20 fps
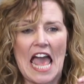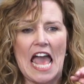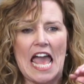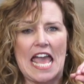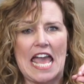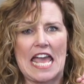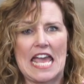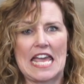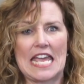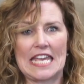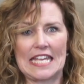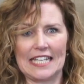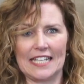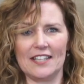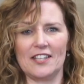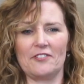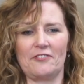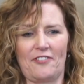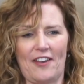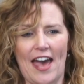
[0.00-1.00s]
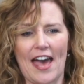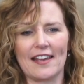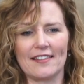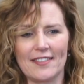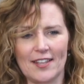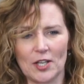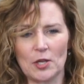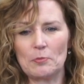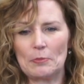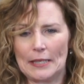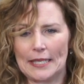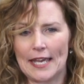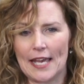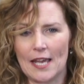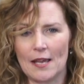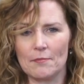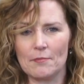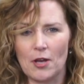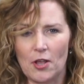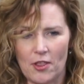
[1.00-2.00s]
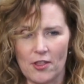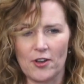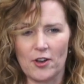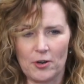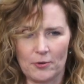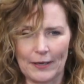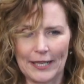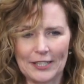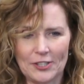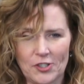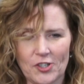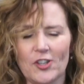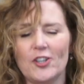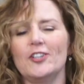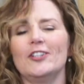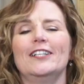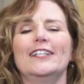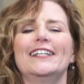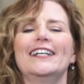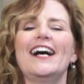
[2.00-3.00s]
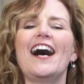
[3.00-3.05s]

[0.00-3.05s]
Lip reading: hated the fact that it became The Rachel.